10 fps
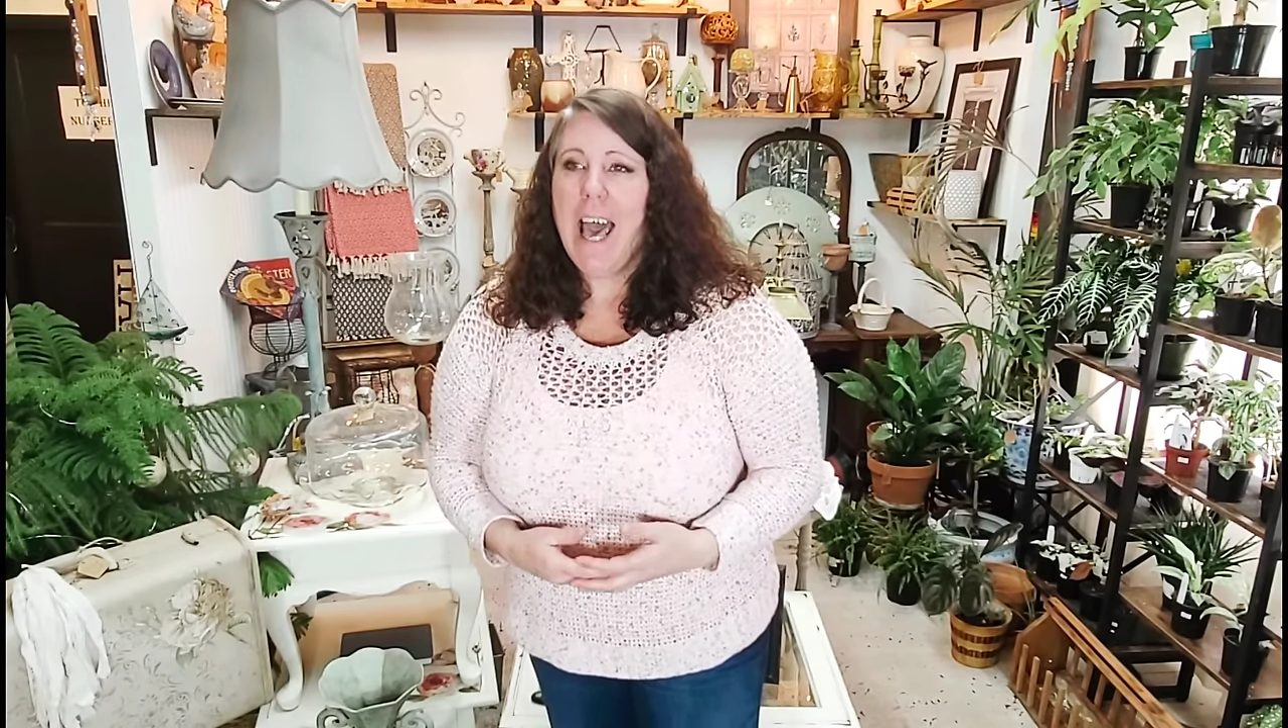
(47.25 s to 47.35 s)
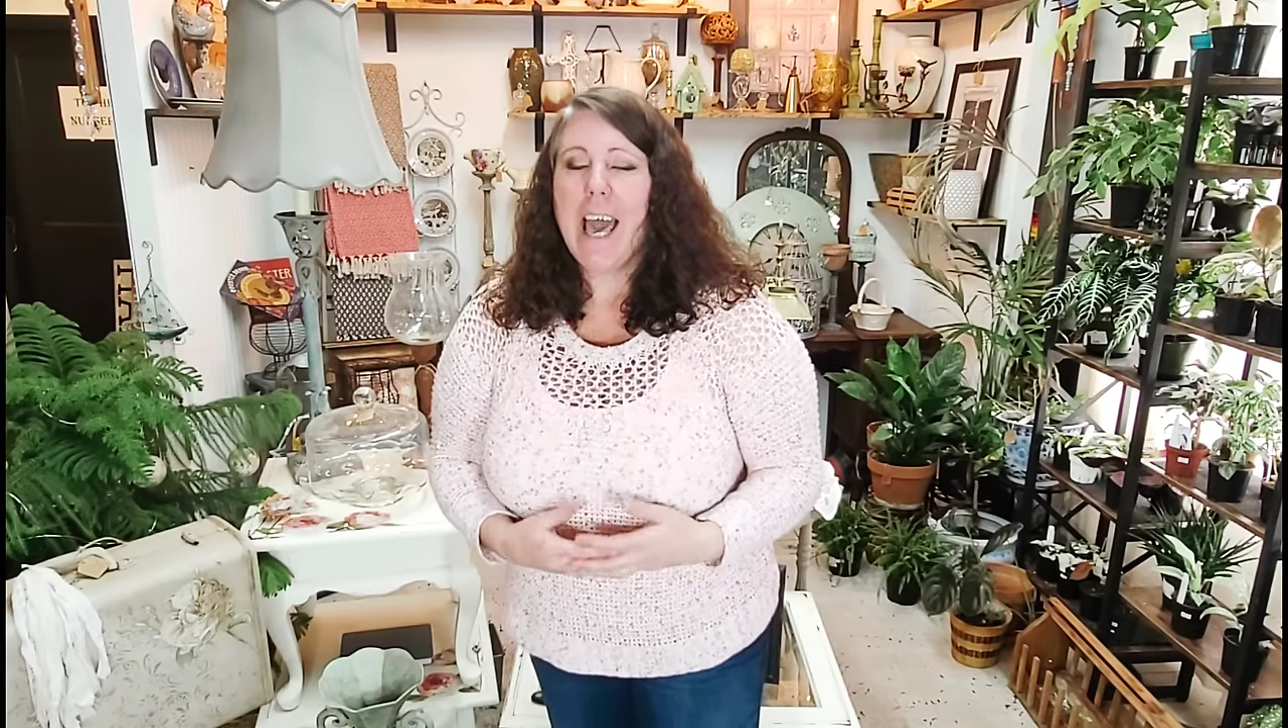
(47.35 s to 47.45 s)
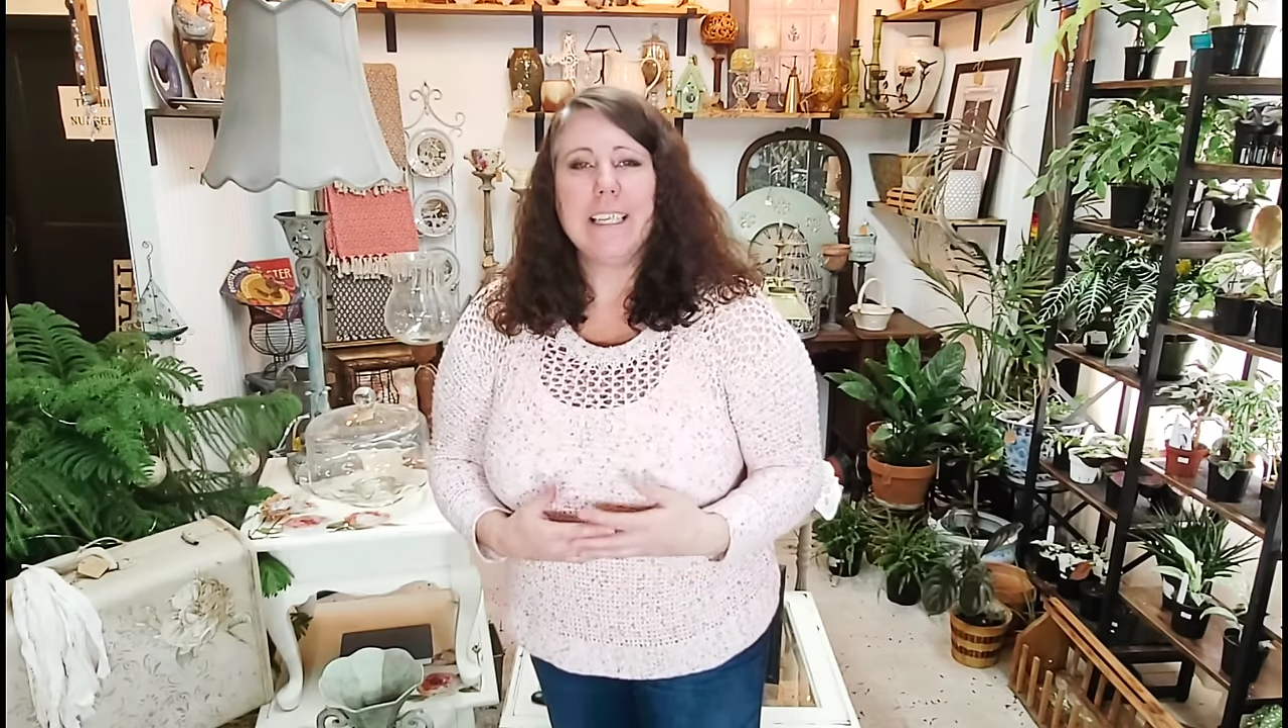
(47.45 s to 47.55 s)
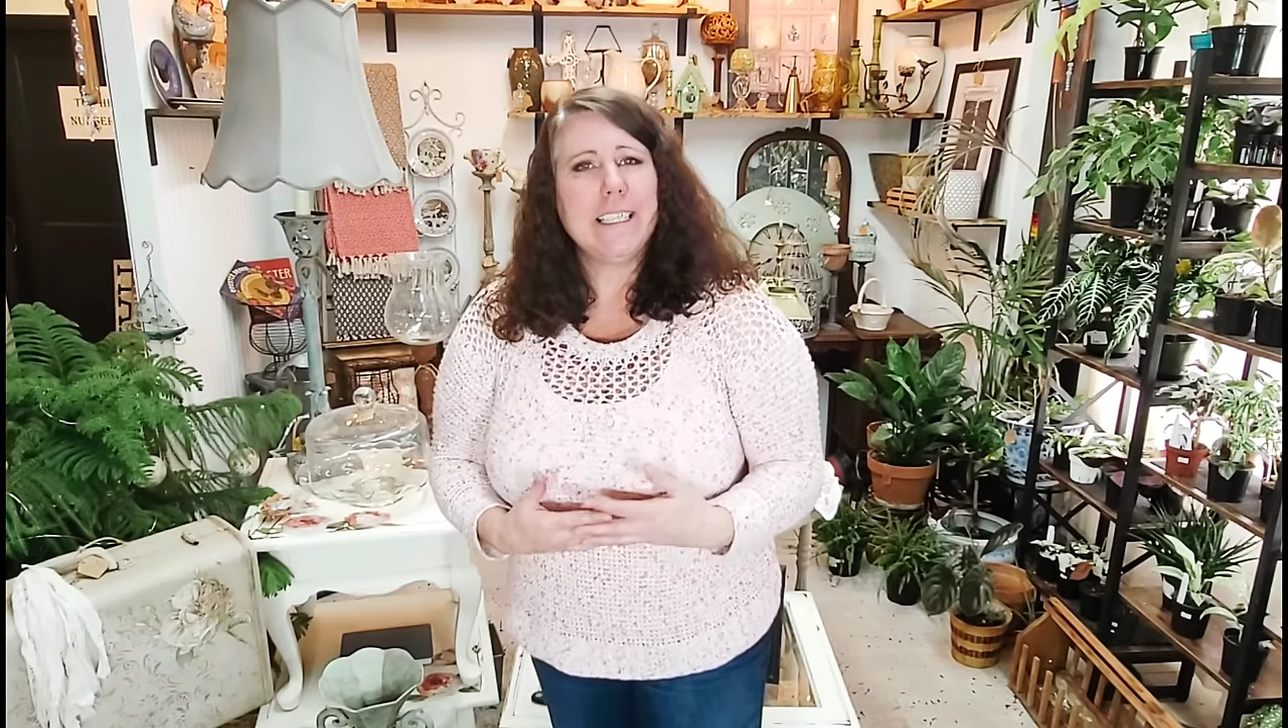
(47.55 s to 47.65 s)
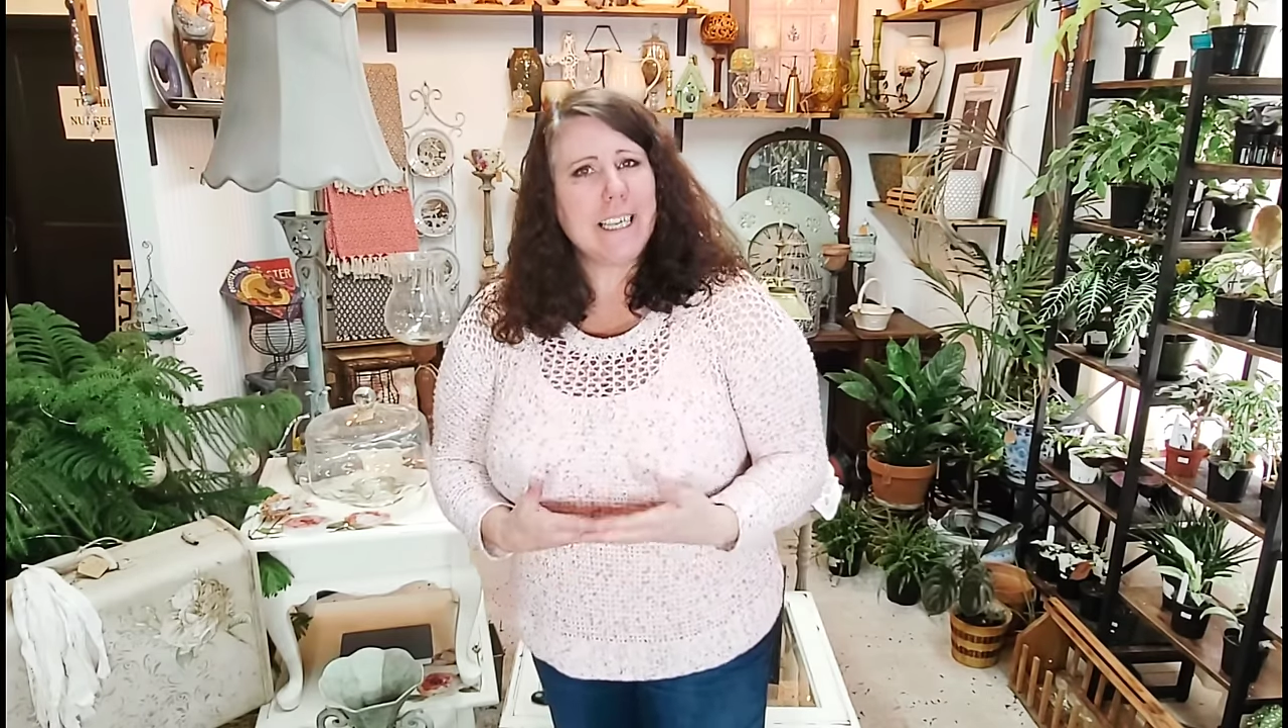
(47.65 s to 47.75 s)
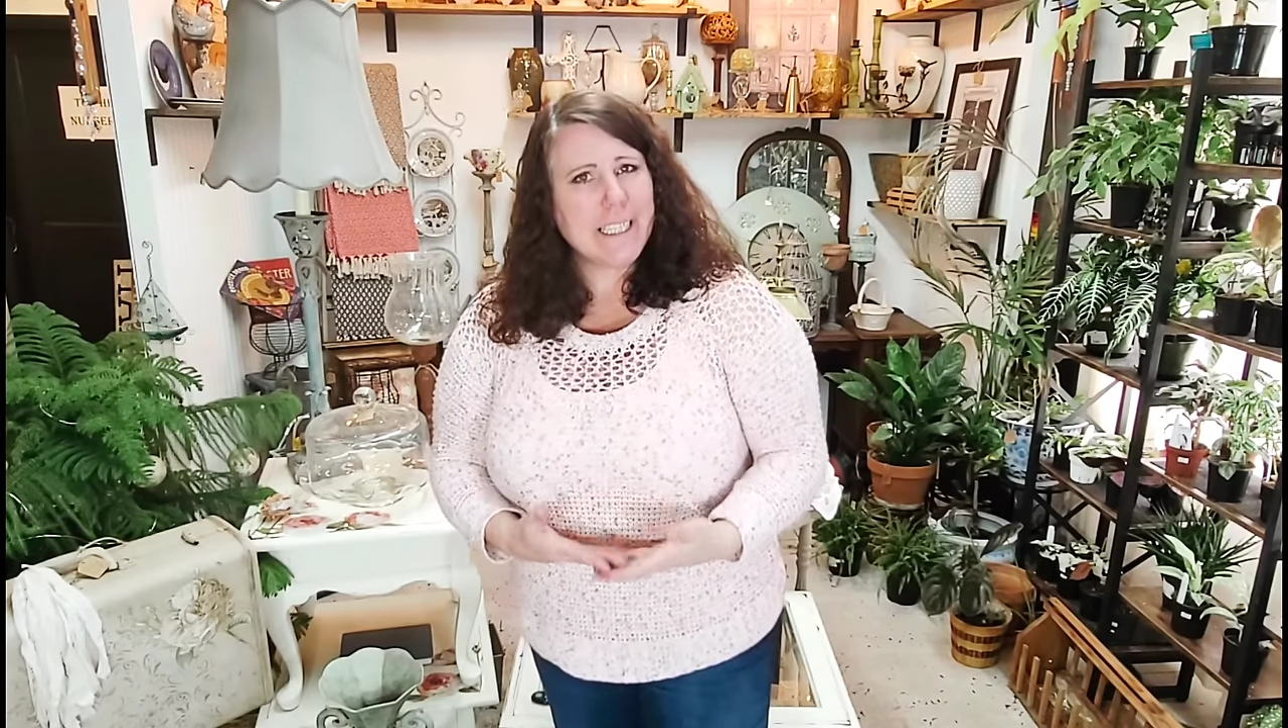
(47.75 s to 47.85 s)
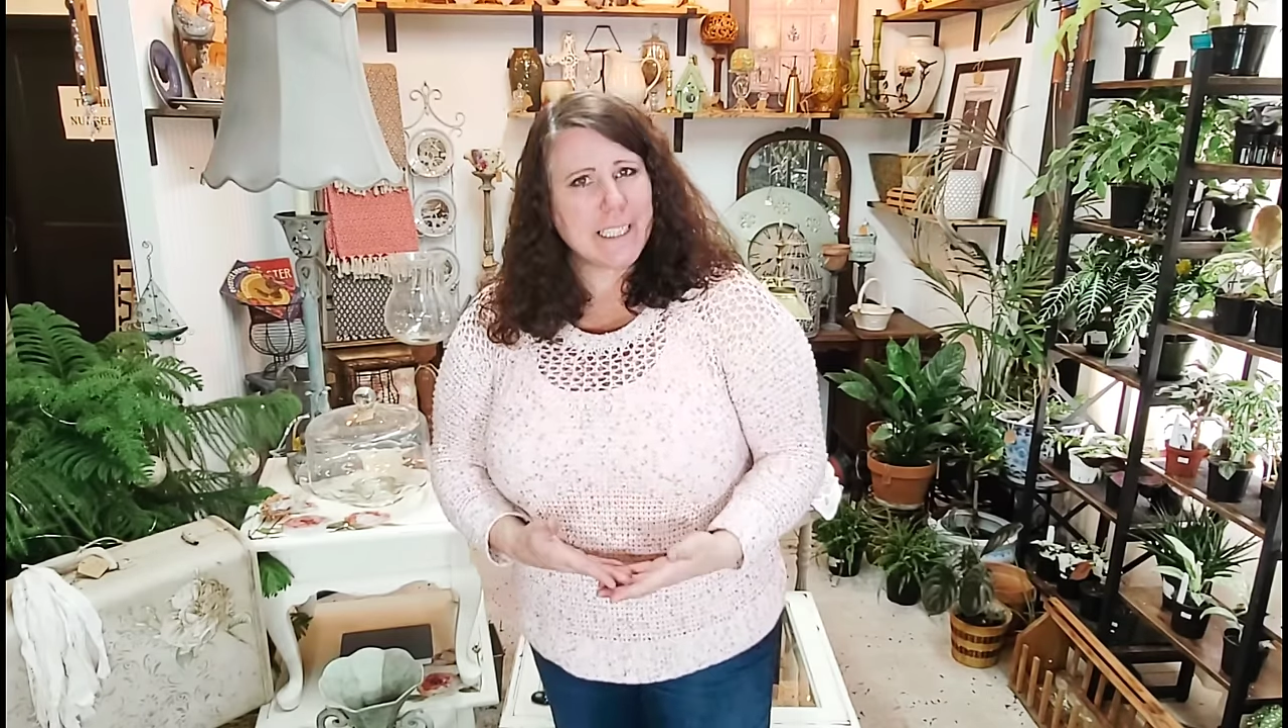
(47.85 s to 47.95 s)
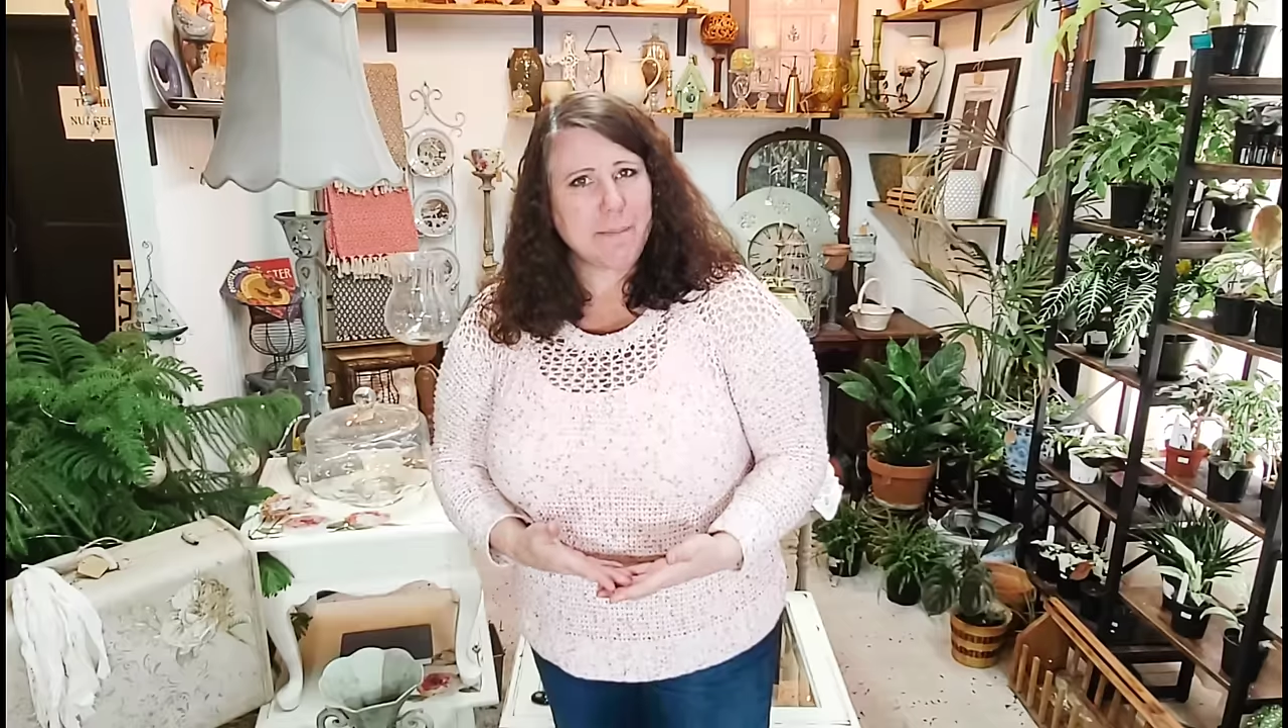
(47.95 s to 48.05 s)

I didn't get as